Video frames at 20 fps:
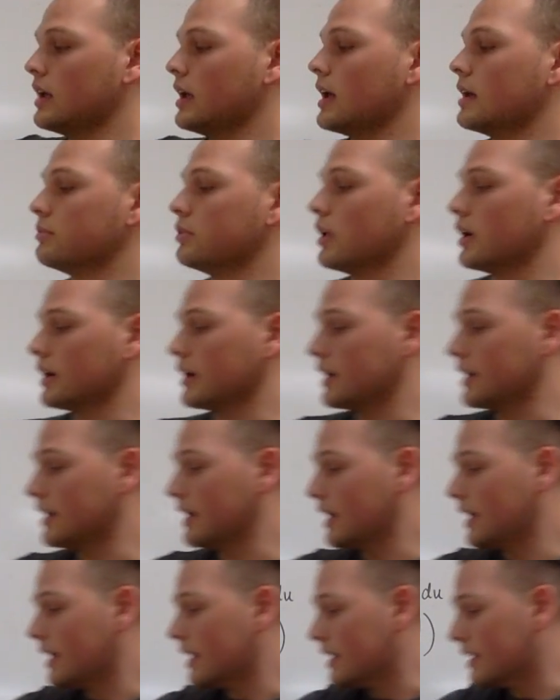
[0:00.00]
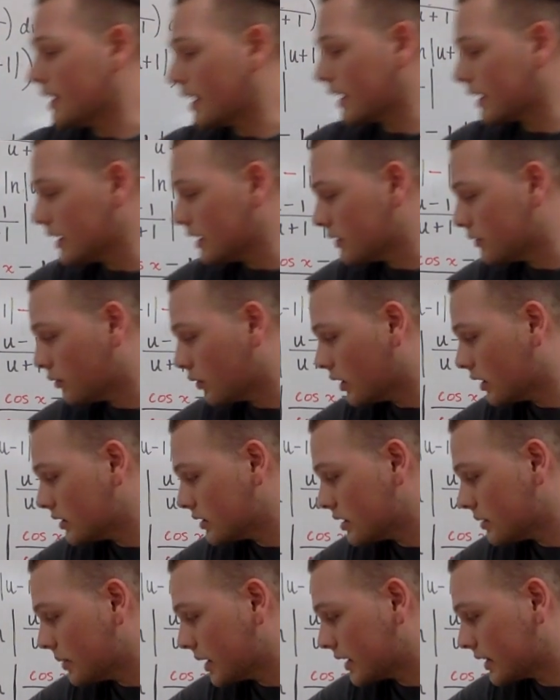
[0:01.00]
and plug in negative 1
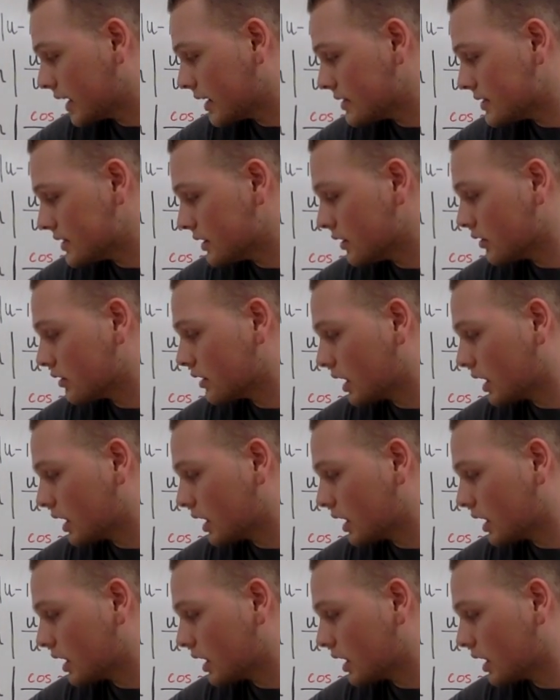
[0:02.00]
to make that 0,